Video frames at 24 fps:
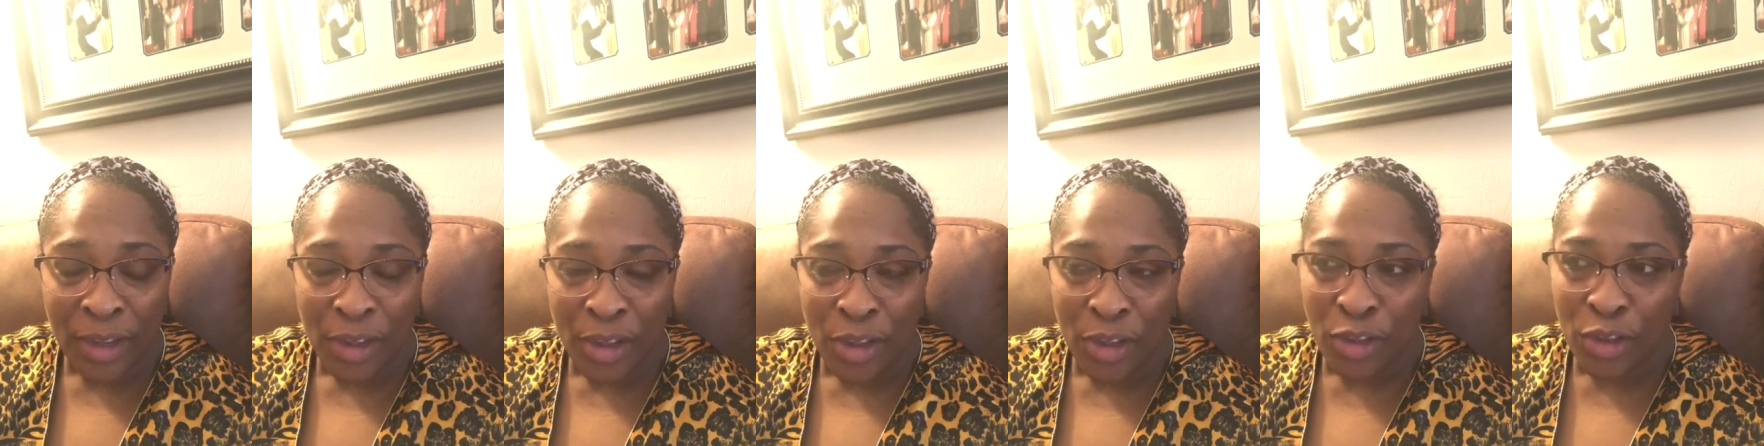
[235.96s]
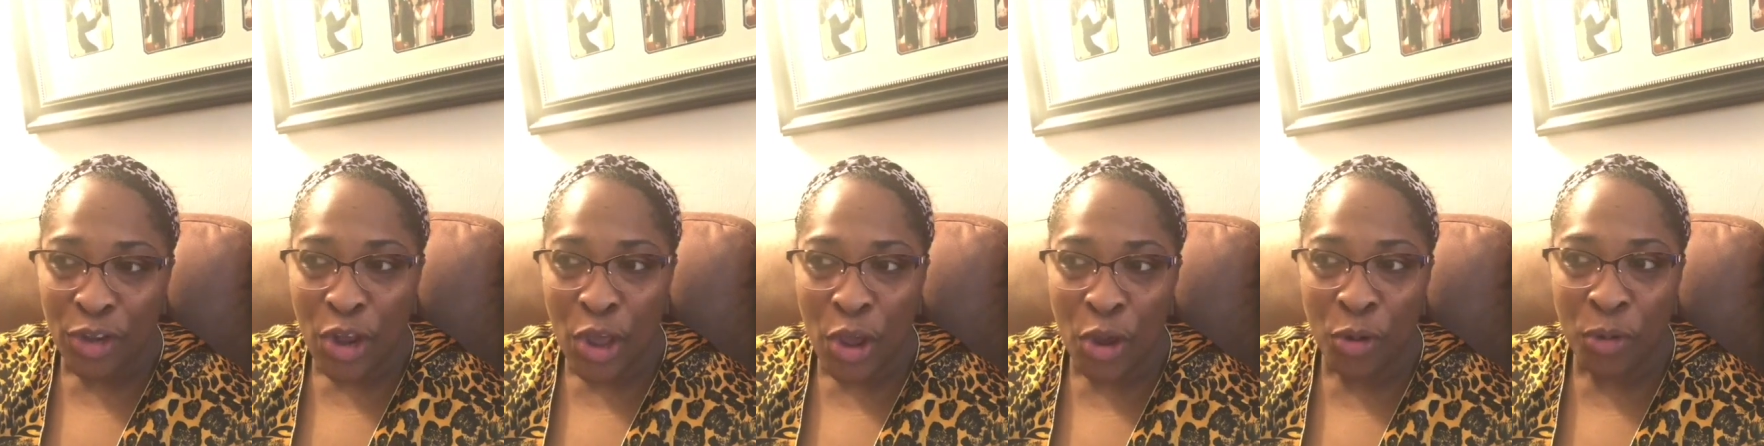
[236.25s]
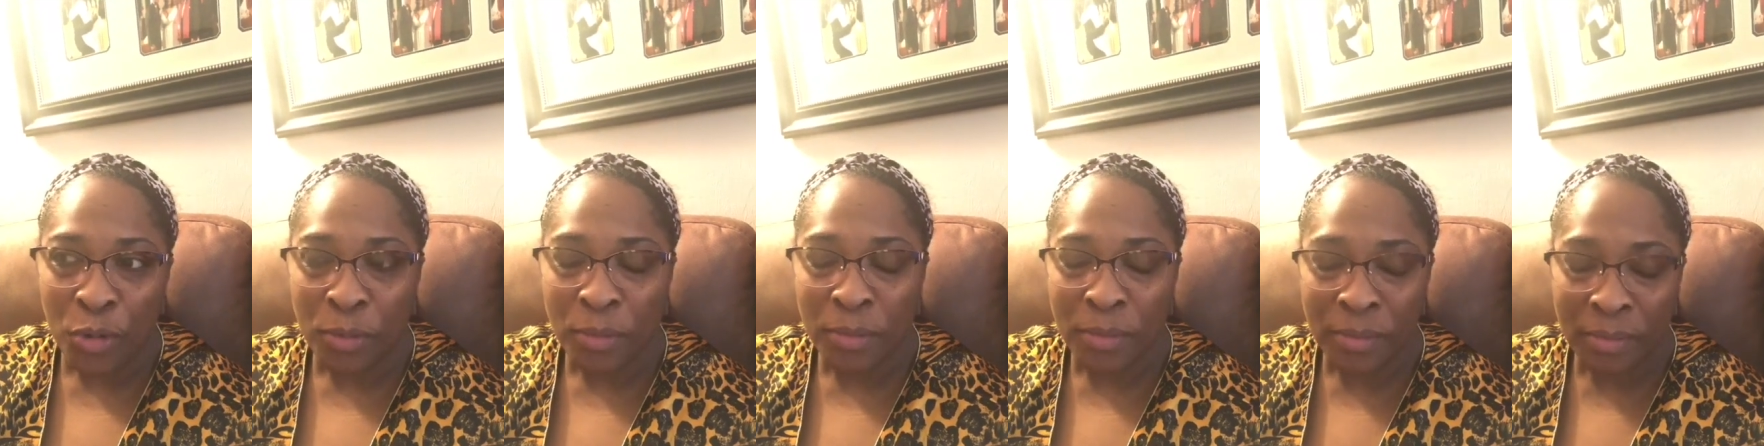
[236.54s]
You
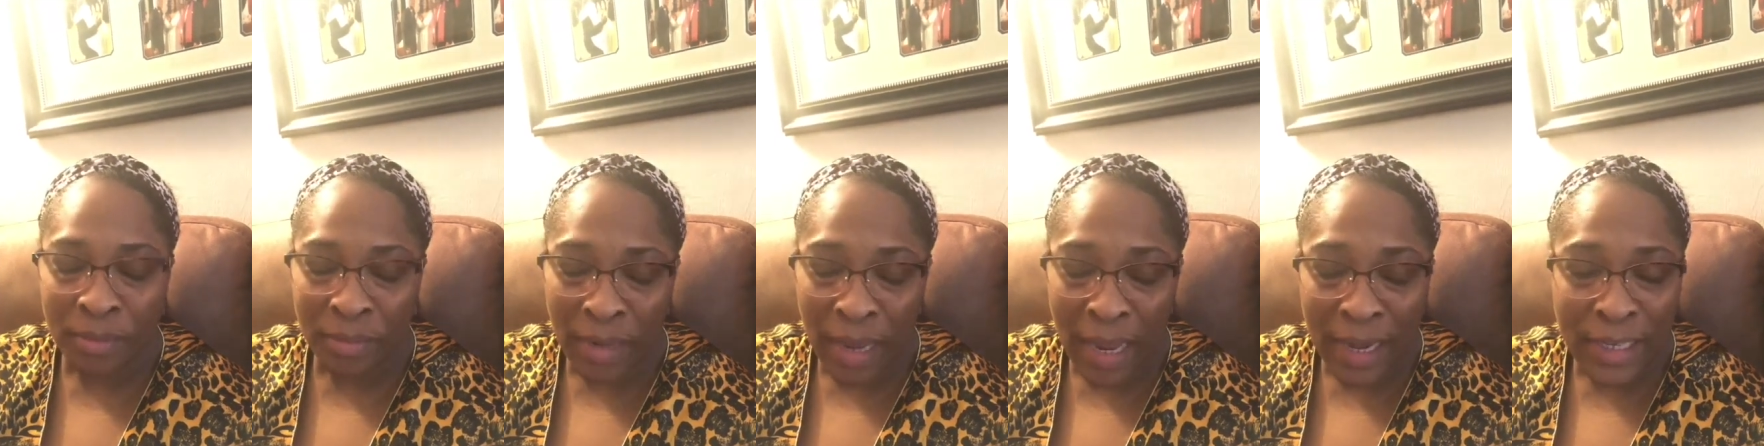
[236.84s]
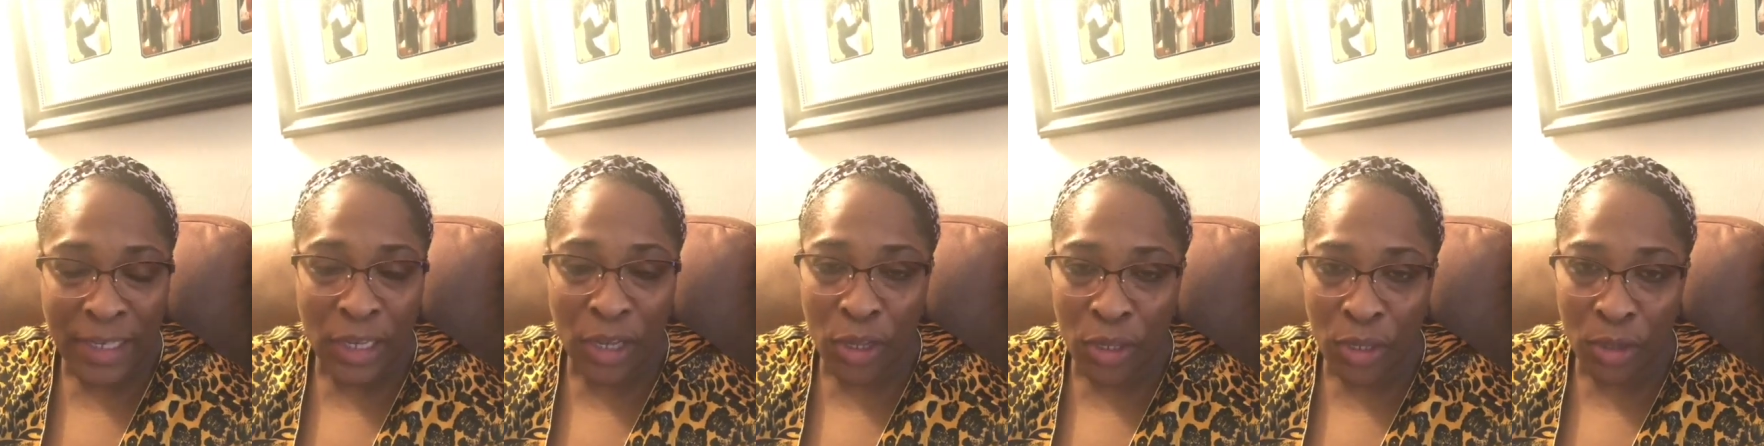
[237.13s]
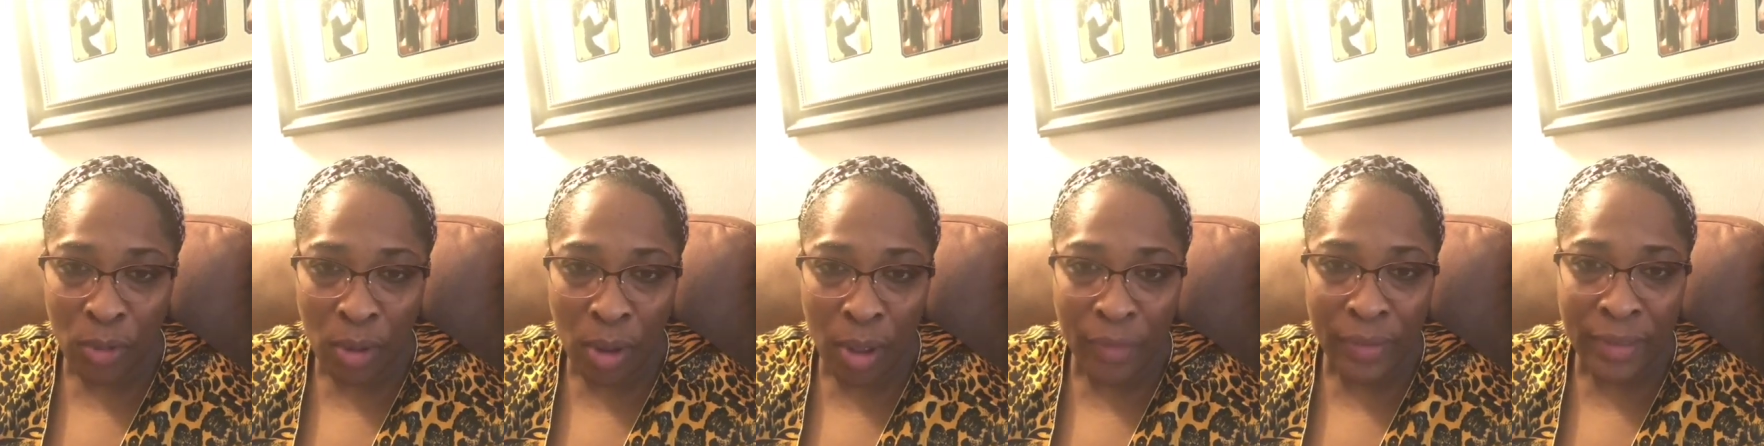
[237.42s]
know, I tell
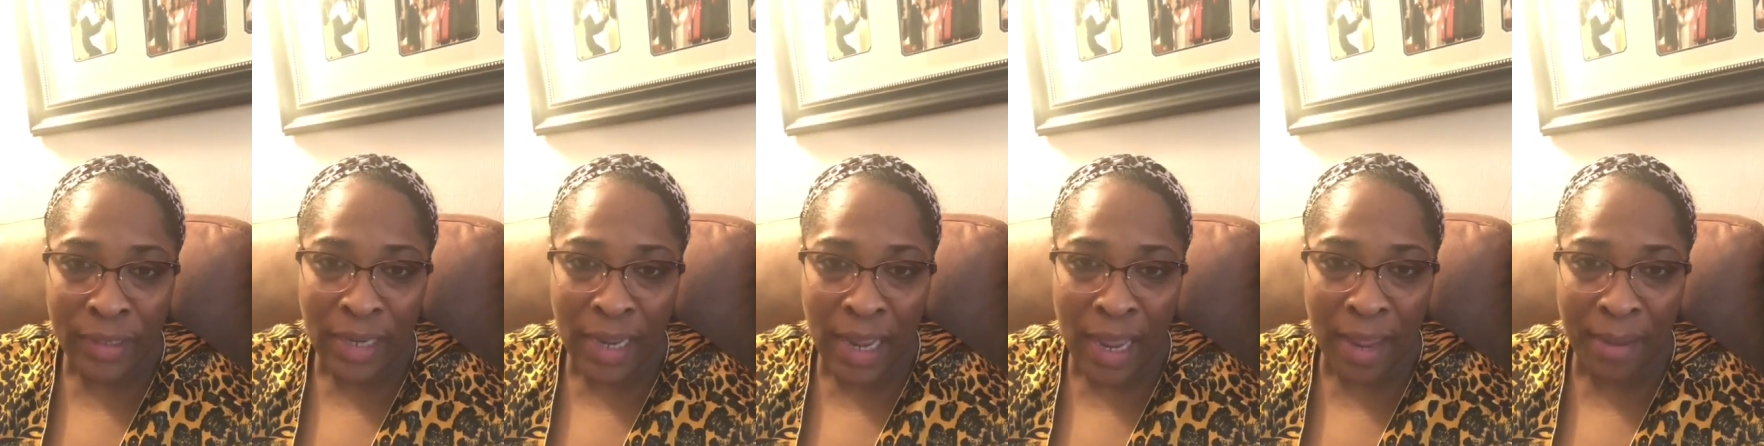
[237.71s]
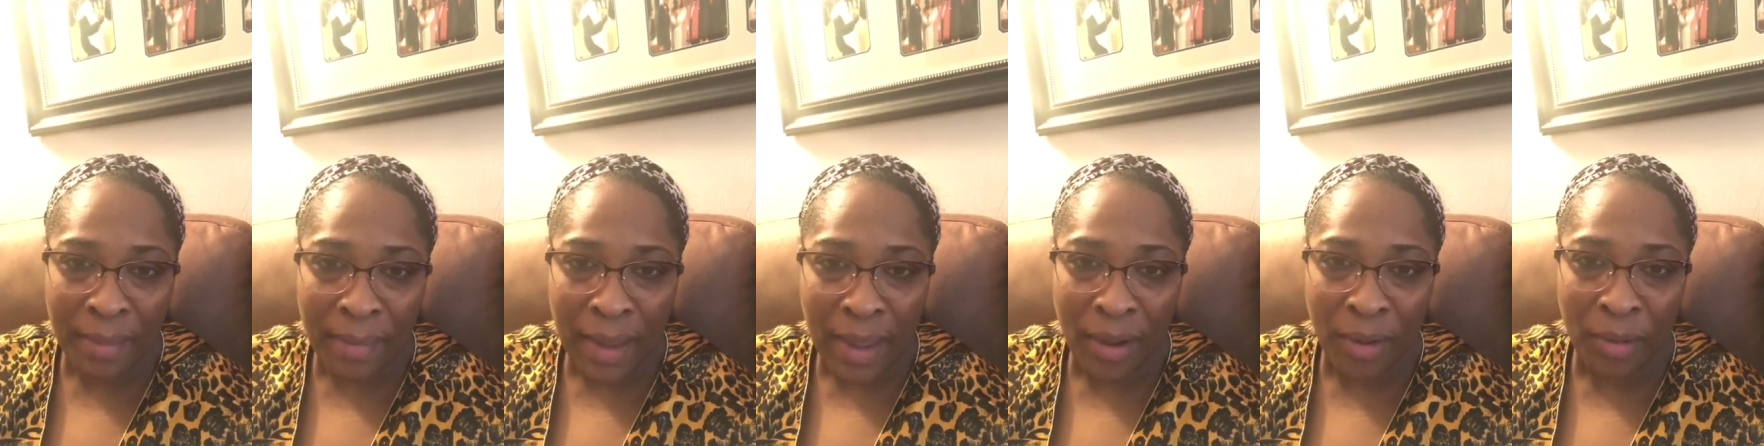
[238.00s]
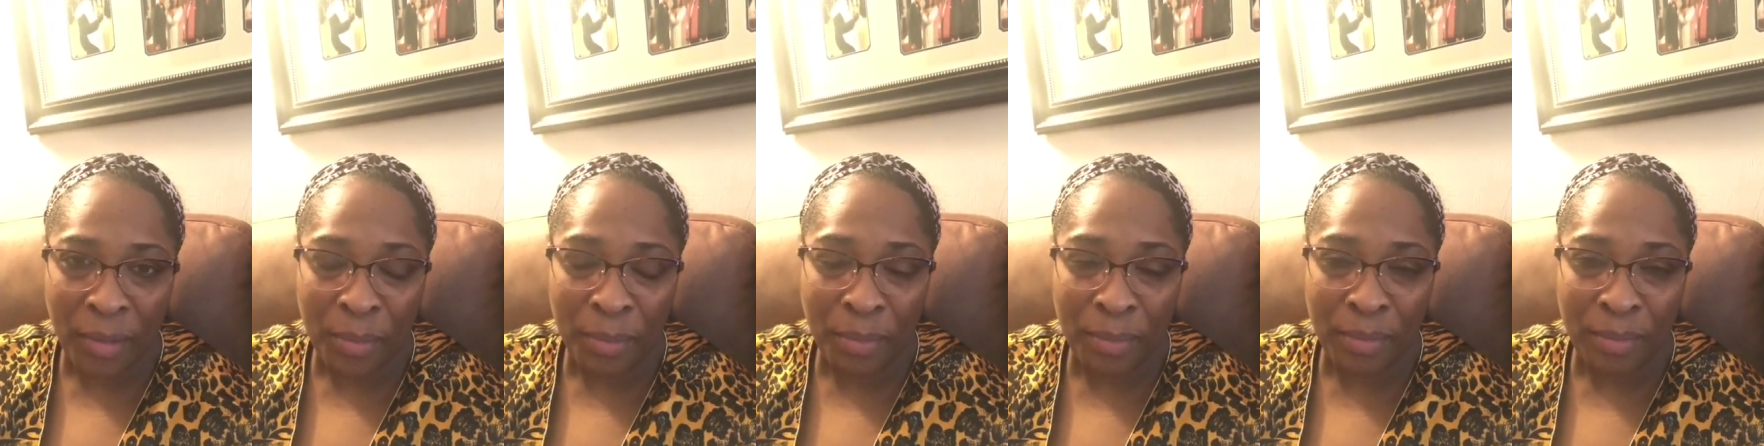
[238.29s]
you all the time how